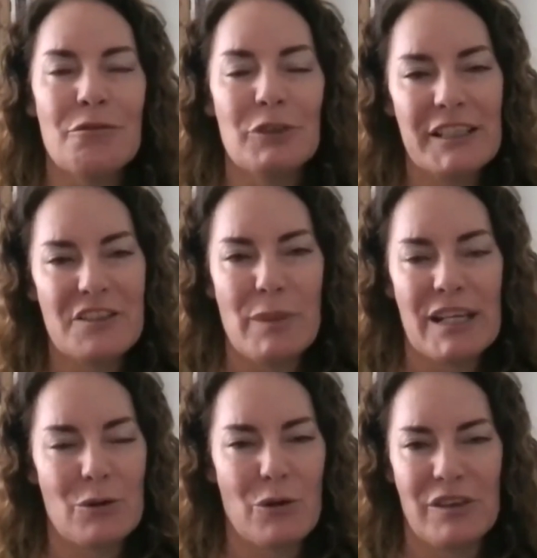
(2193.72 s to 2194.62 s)
fully
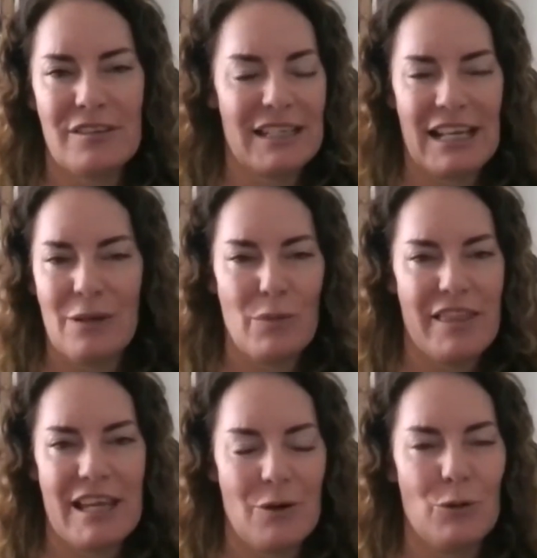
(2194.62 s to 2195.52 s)
expect authors to come
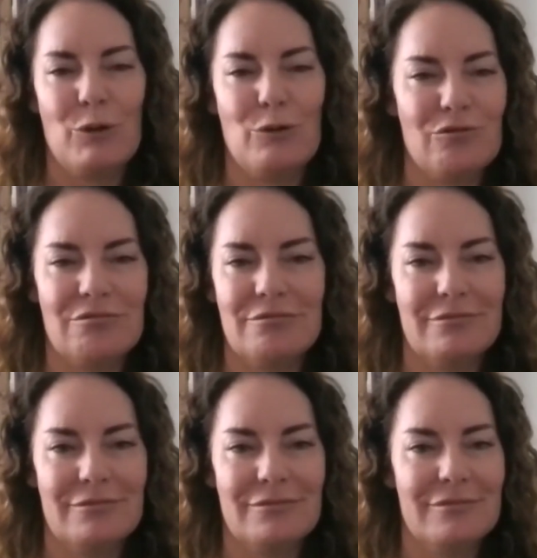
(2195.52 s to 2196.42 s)
with that all
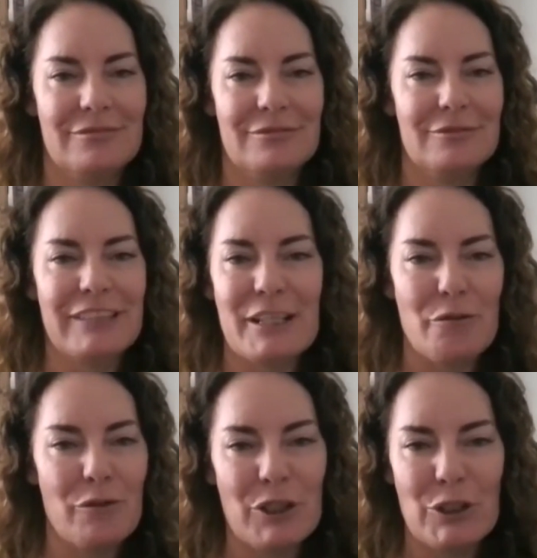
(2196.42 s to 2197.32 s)
ready
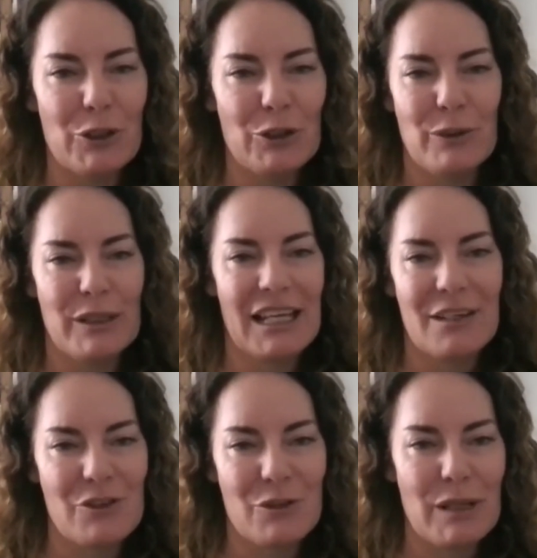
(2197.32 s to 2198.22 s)
for you, and
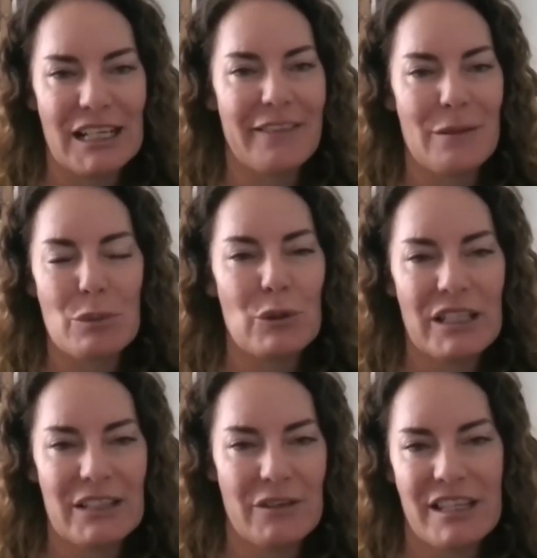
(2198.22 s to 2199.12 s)
how to market the
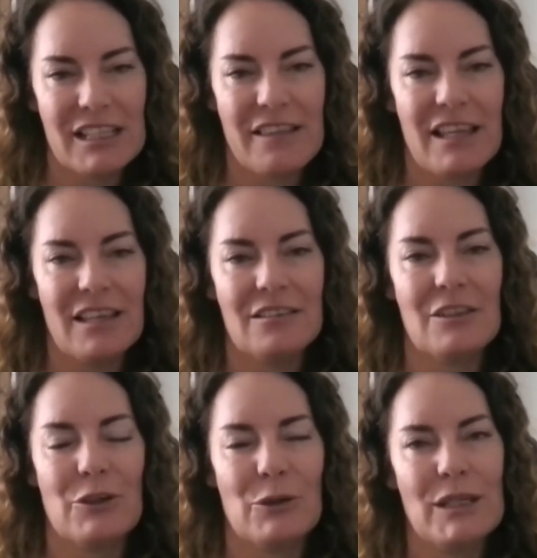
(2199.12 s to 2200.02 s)
book and everything like that.
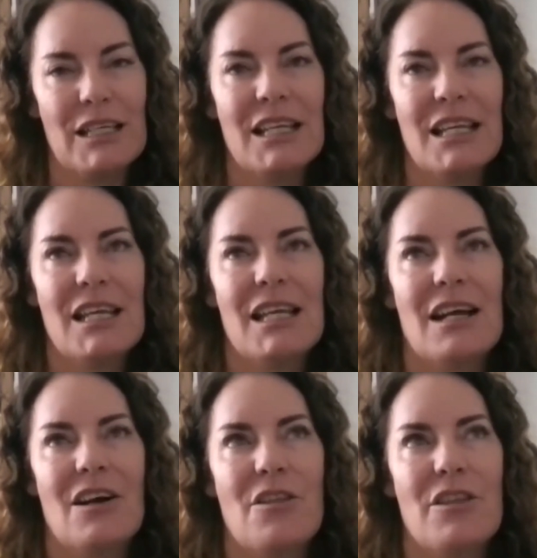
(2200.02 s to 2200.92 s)
So
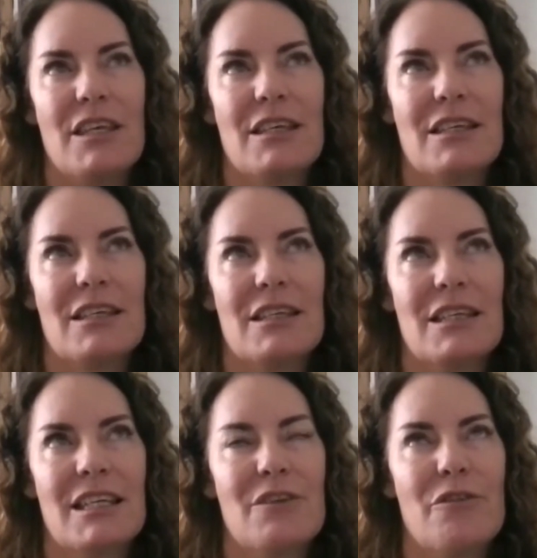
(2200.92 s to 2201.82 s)
I think
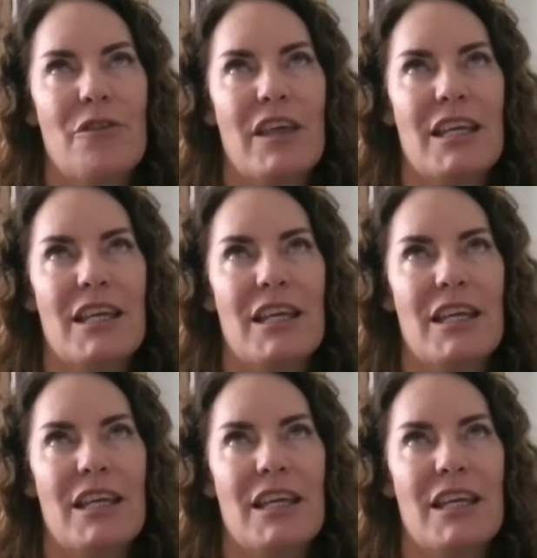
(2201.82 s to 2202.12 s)
if